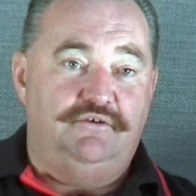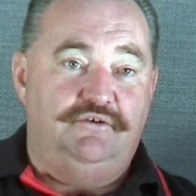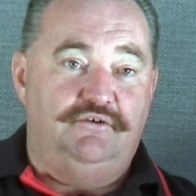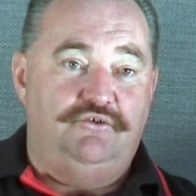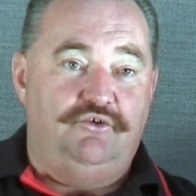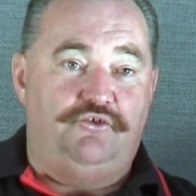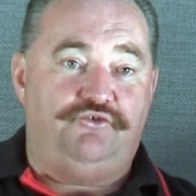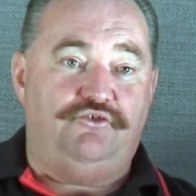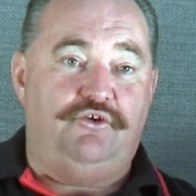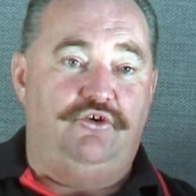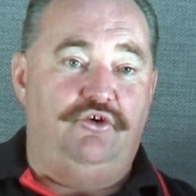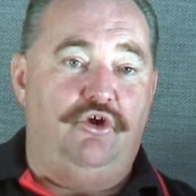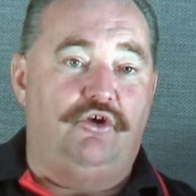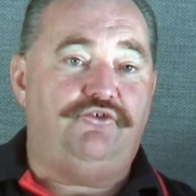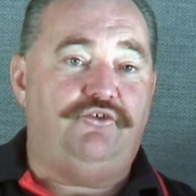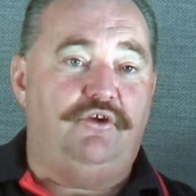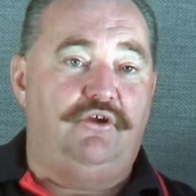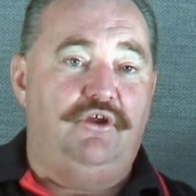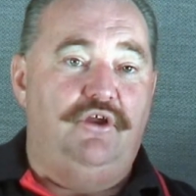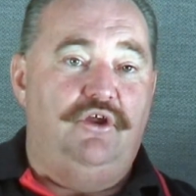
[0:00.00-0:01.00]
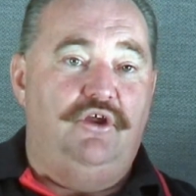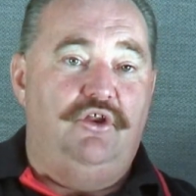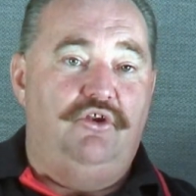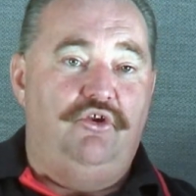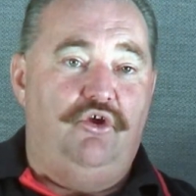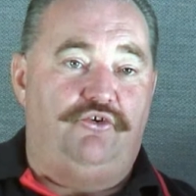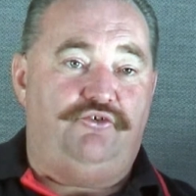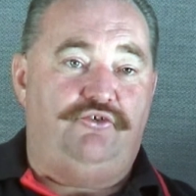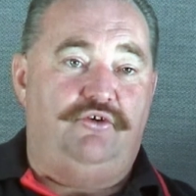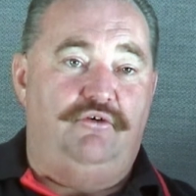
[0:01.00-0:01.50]
not
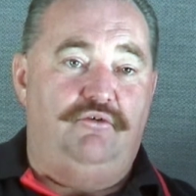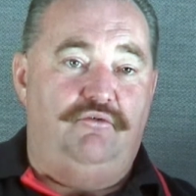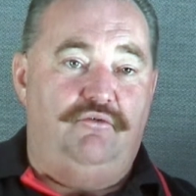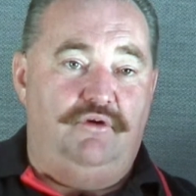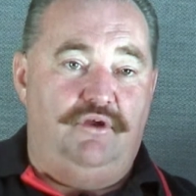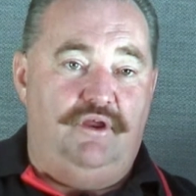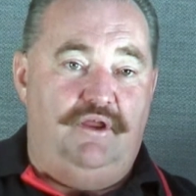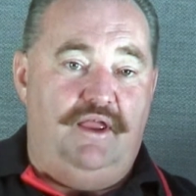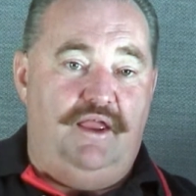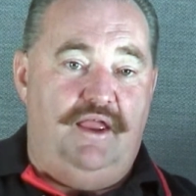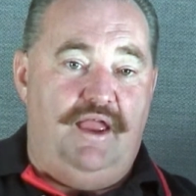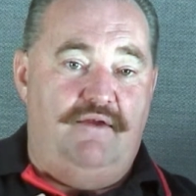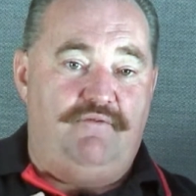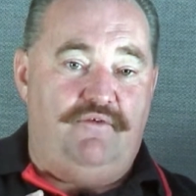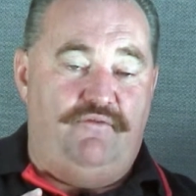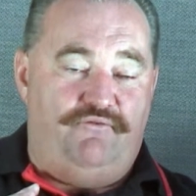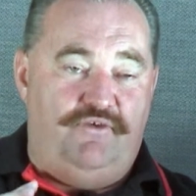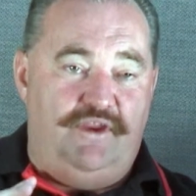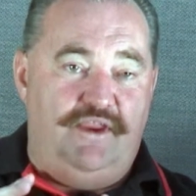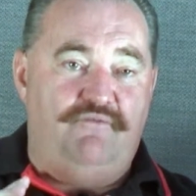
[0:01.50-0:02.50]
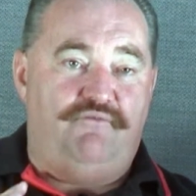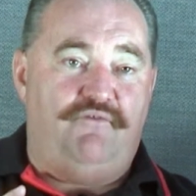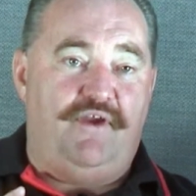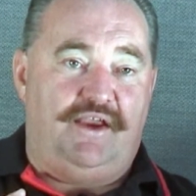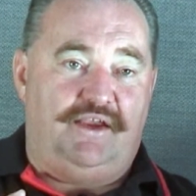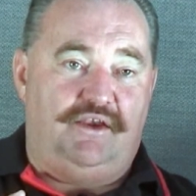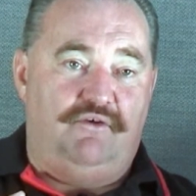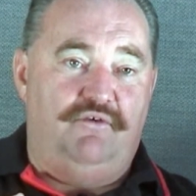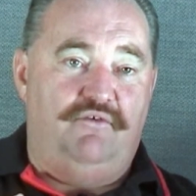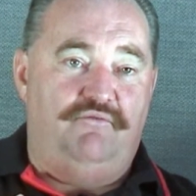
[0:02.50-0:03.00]
to have a fear
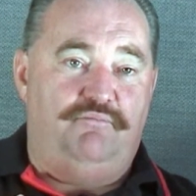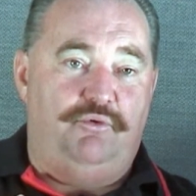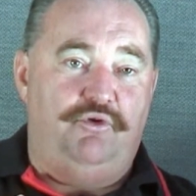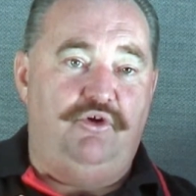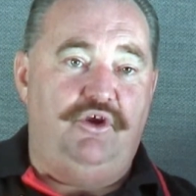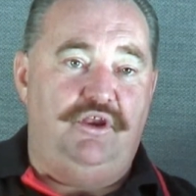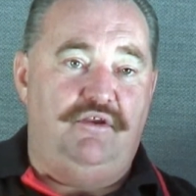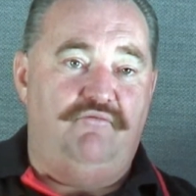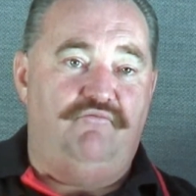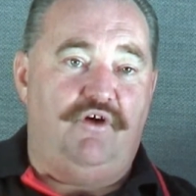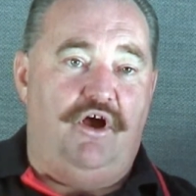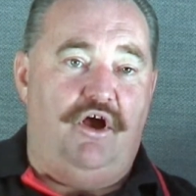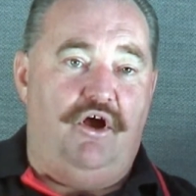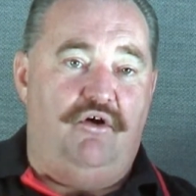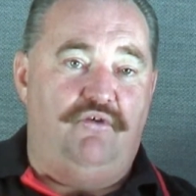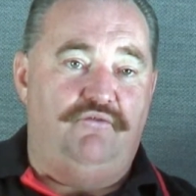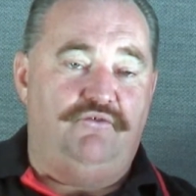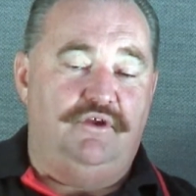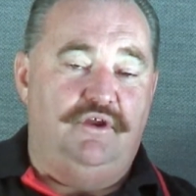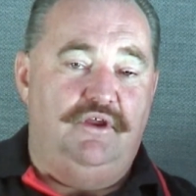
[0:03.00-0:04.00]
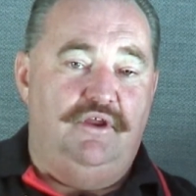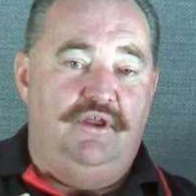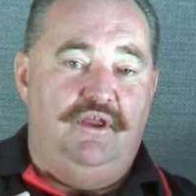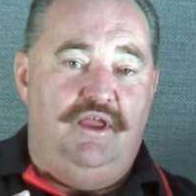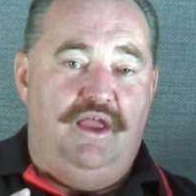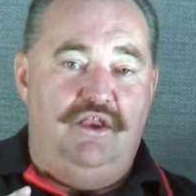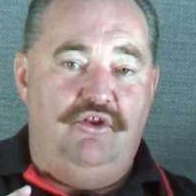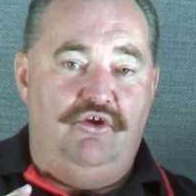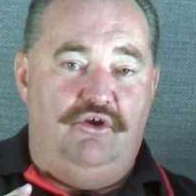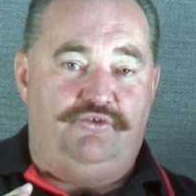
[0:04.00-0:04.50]
factor of being involved,
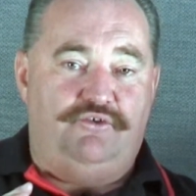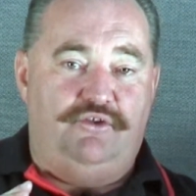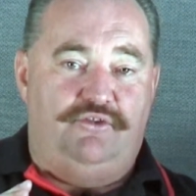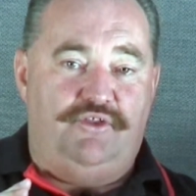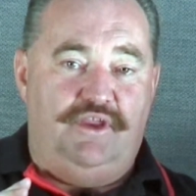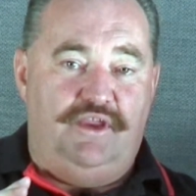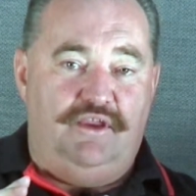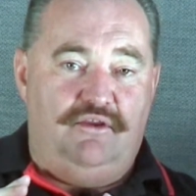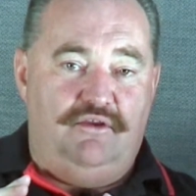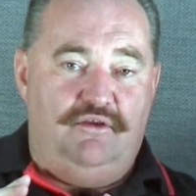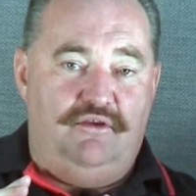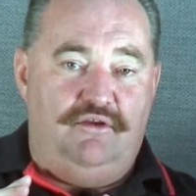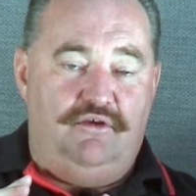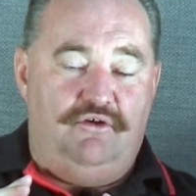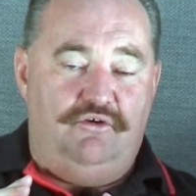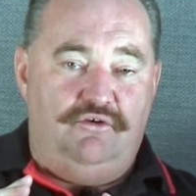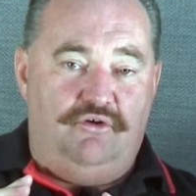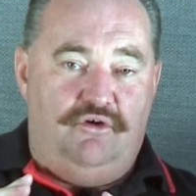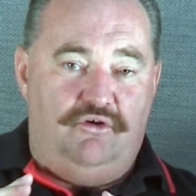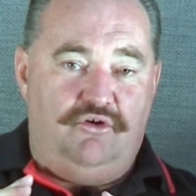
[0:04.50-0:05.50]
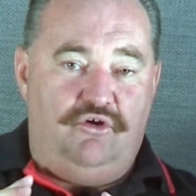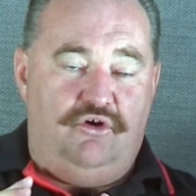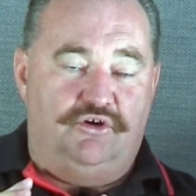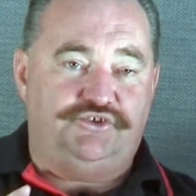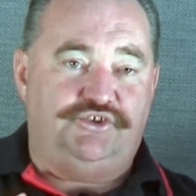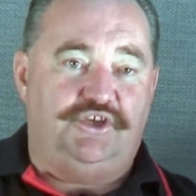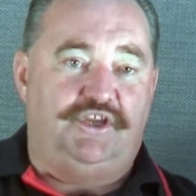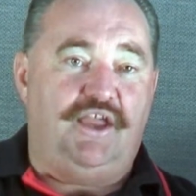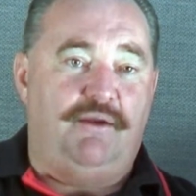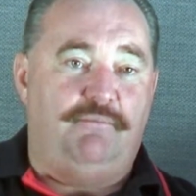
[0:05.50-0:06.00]
and not to think, oh
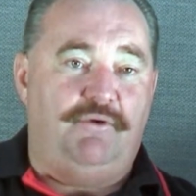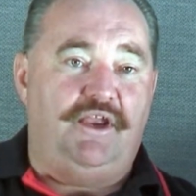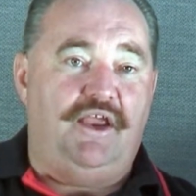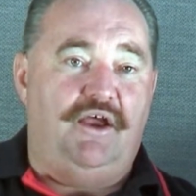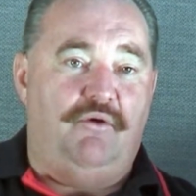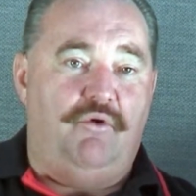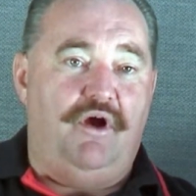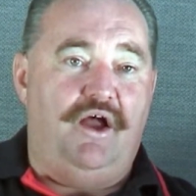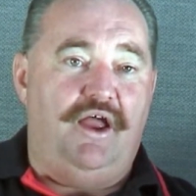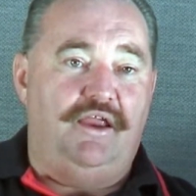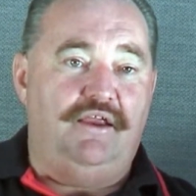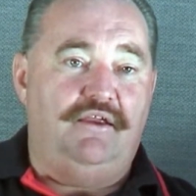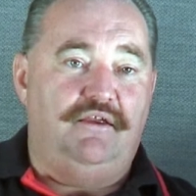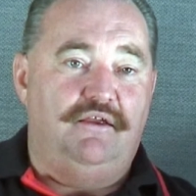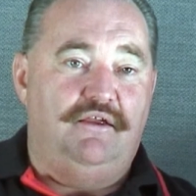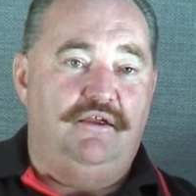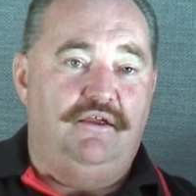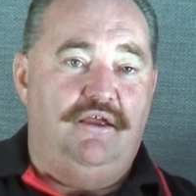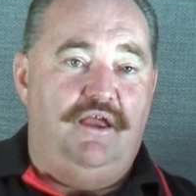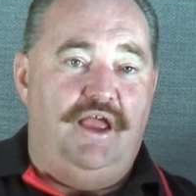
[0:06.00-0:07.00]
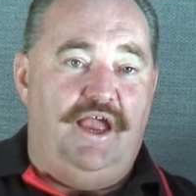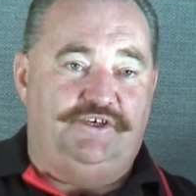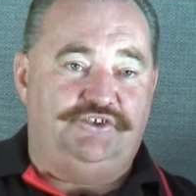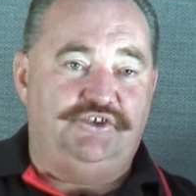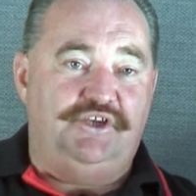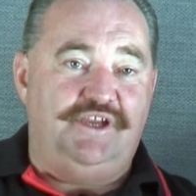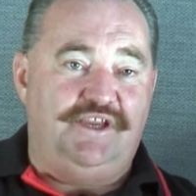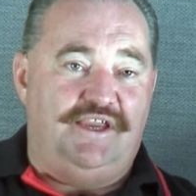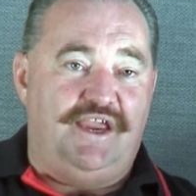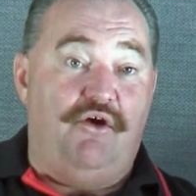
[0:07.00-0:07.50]
gosh, they're coming our way.
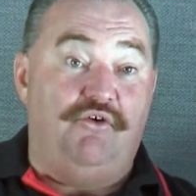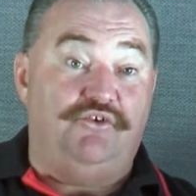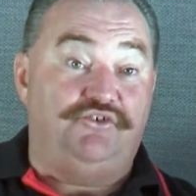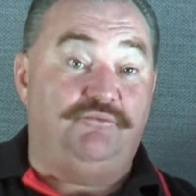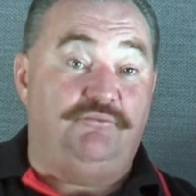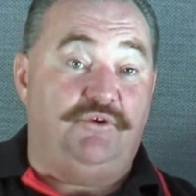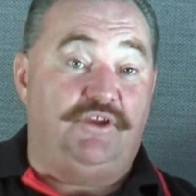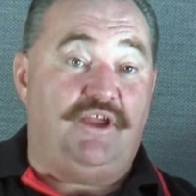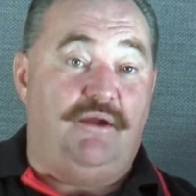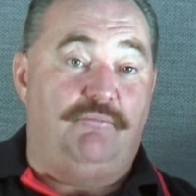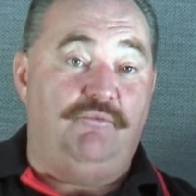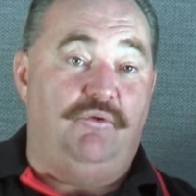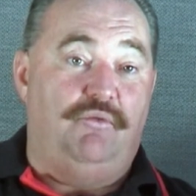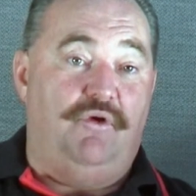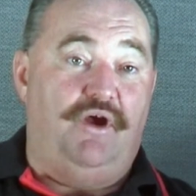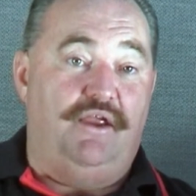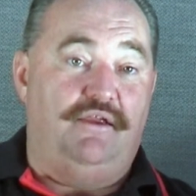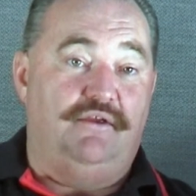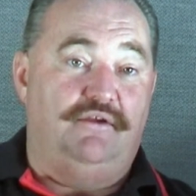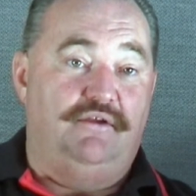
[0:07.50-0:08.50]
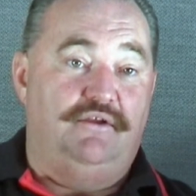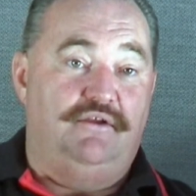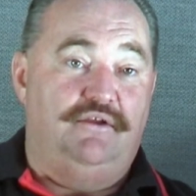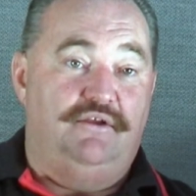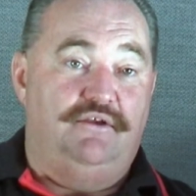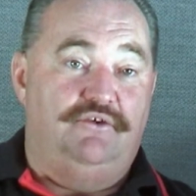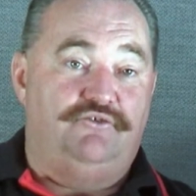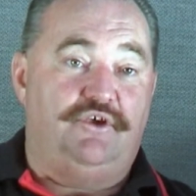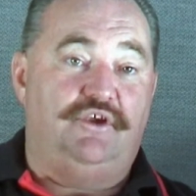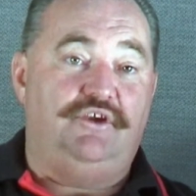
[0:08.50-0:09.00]
Actually encourage them to come your way.
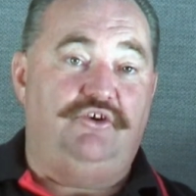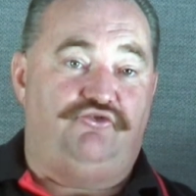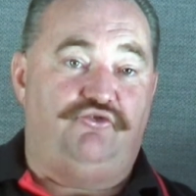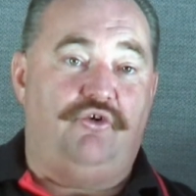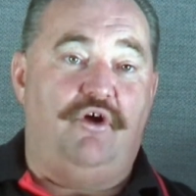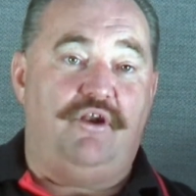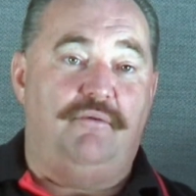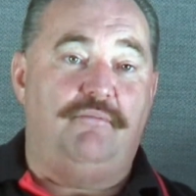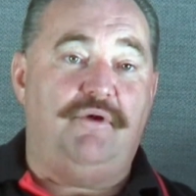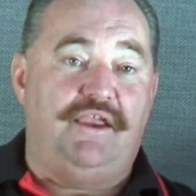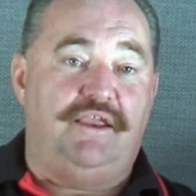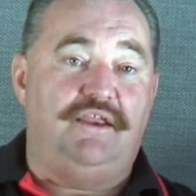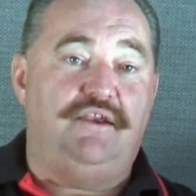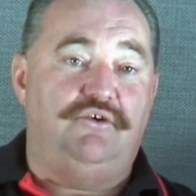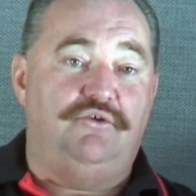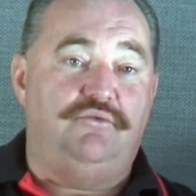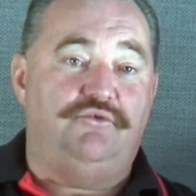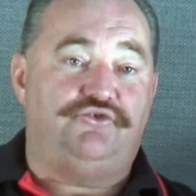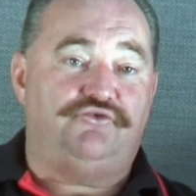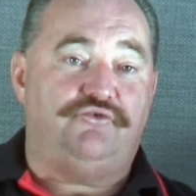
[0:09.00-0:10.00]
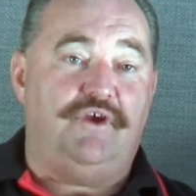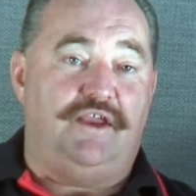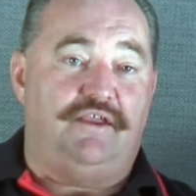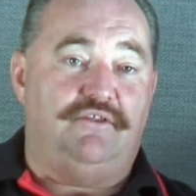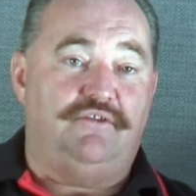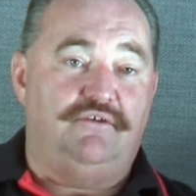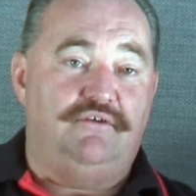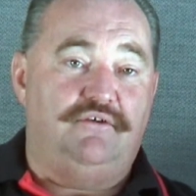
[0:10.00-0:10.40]
So you try to make it into a strength.